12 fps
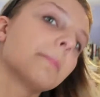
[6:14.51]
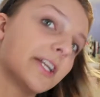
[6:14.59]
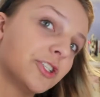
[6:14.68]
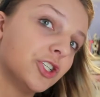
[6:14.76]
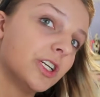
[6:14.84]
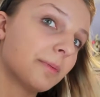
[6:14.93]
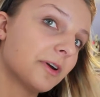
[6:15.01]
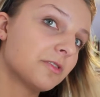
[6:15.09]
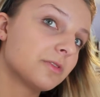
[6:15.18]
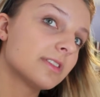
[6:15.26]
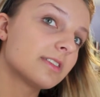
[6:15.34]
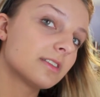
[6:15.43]
my
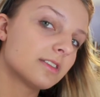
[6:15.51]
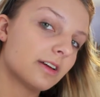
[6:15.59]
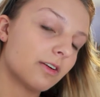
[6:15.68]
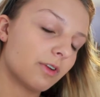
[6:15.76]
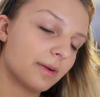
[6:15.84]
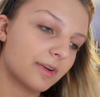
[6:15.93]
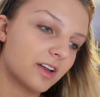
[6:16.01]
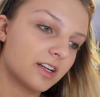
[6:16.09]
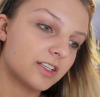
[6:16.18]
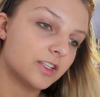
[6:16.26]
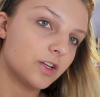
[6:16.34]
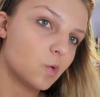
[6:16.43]
cheekbones. So what I'm going
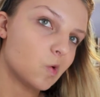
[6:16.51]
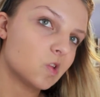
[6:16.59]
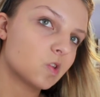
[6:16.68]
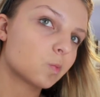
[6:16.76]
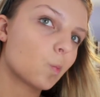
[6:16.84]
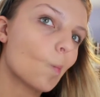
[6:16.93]
to do is